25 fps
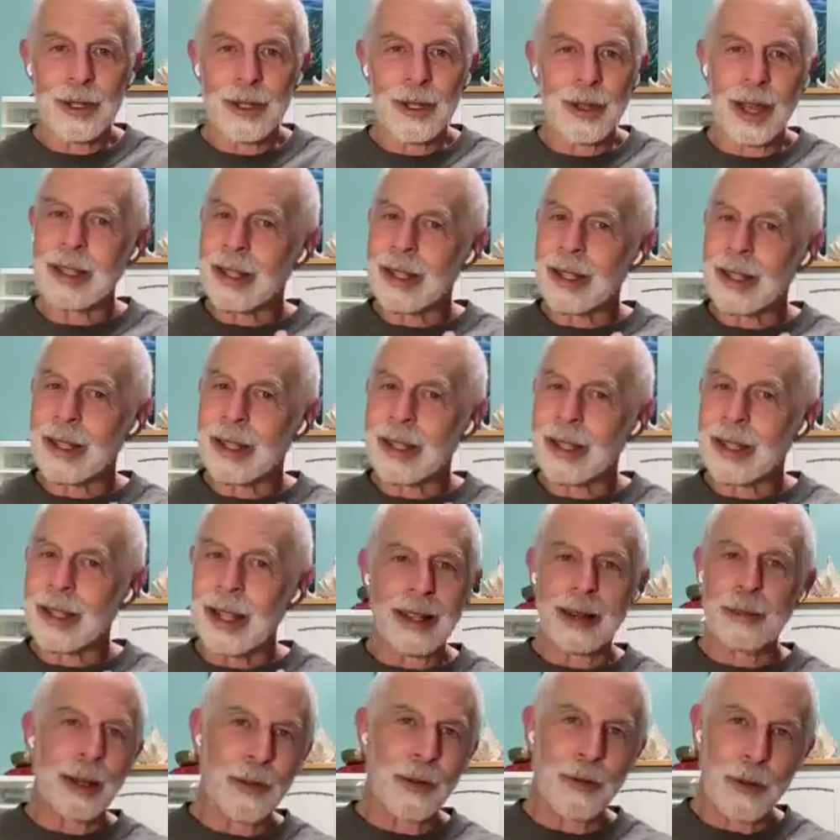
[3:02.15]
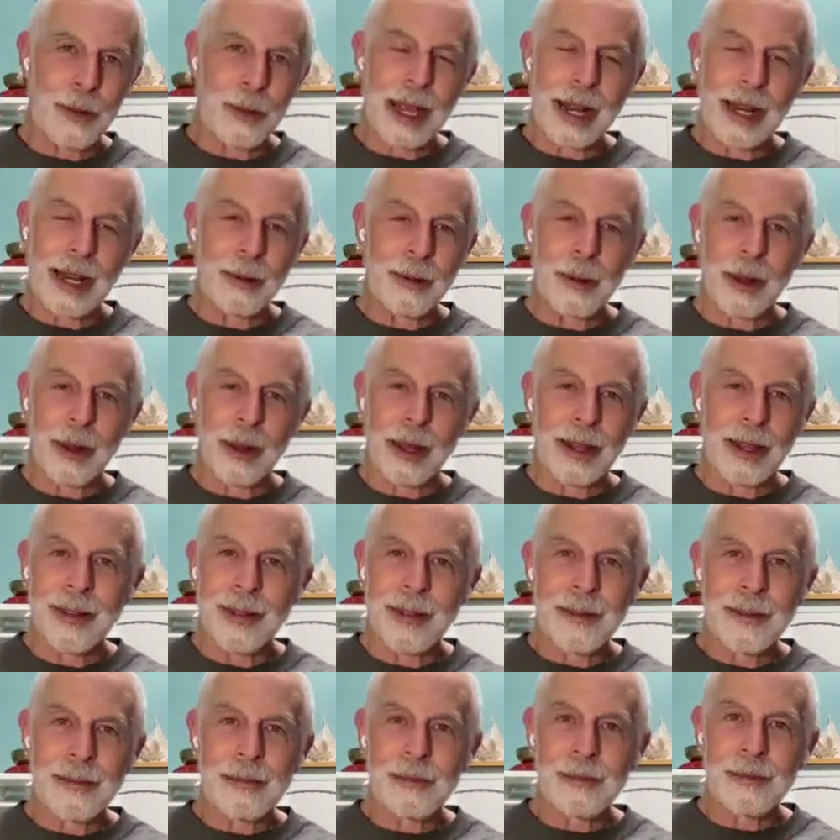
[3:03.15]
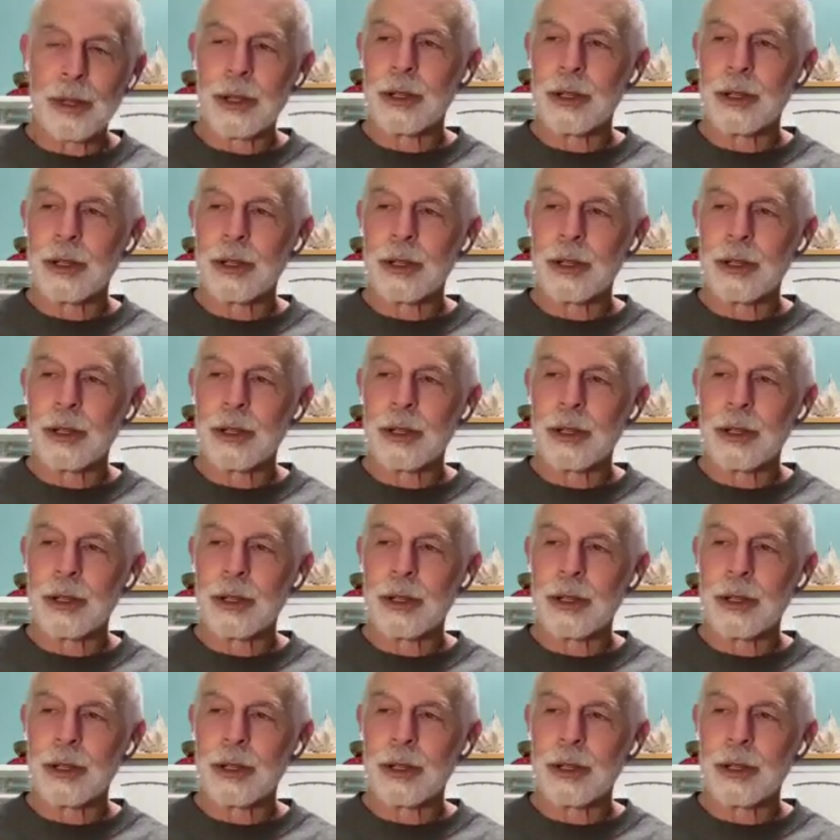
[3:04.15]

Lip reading: So that's not going to be good for me anyway.